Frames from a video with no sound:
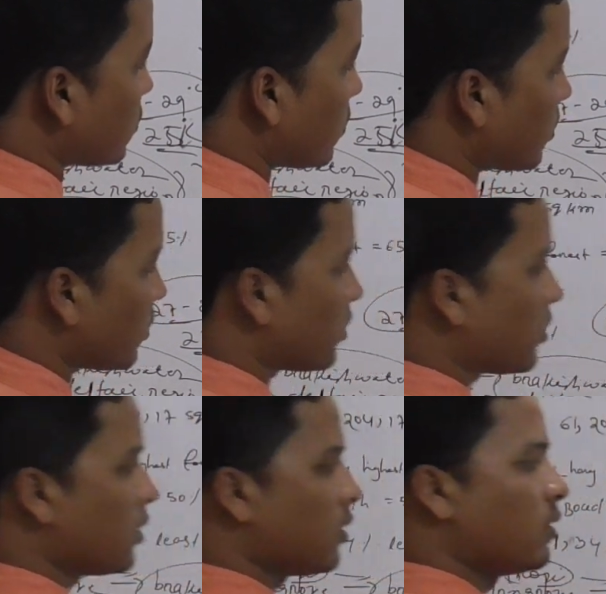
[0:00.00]
So
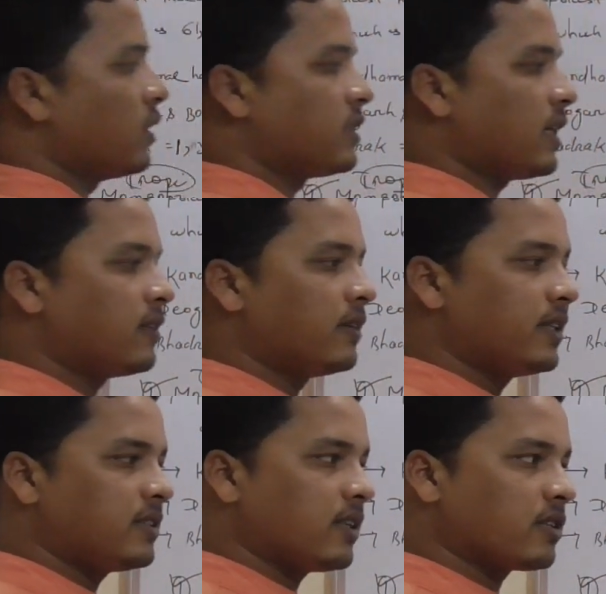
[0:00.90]
these are the
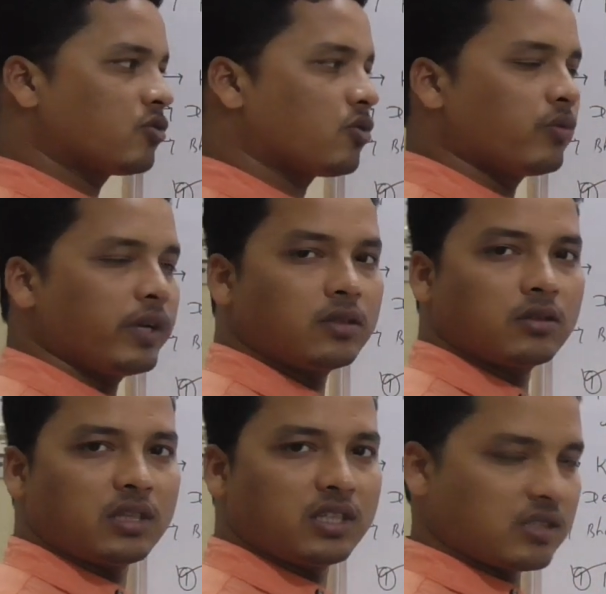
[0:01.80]
districts through which
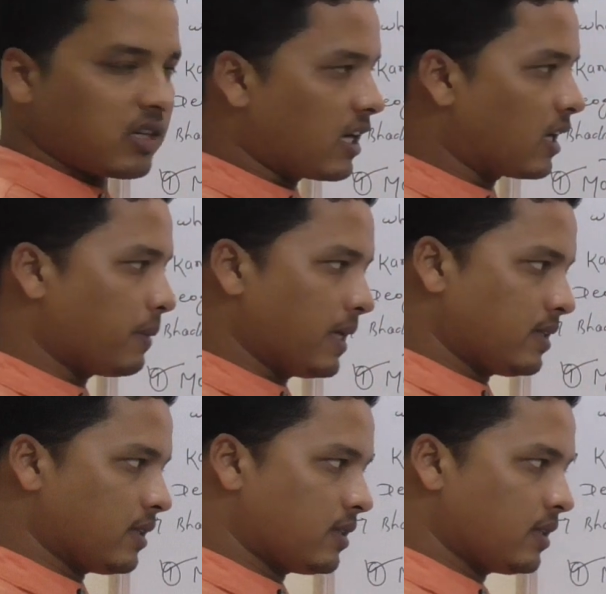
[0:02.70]
Eastern Ghat
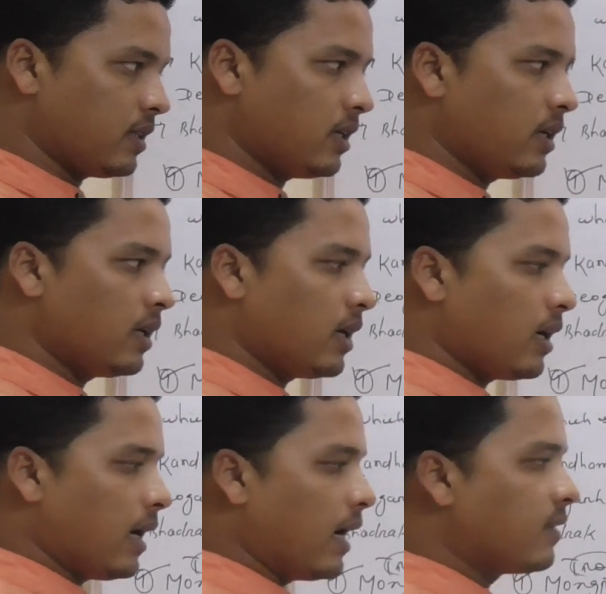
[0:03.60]
passes.
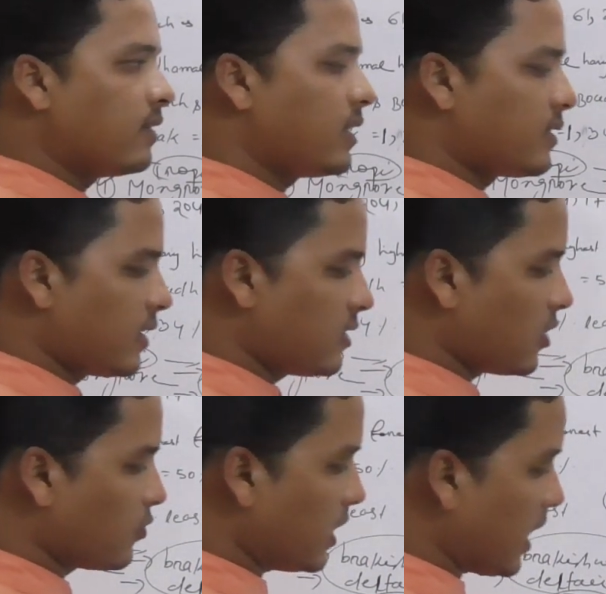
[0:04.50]
And this
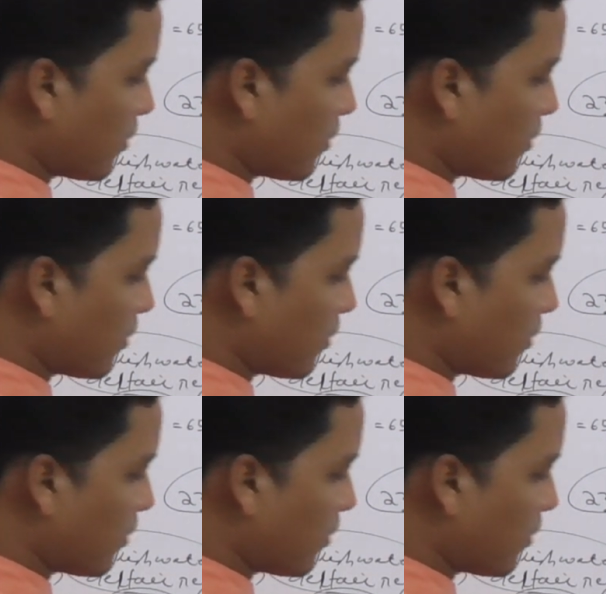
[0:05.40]
region we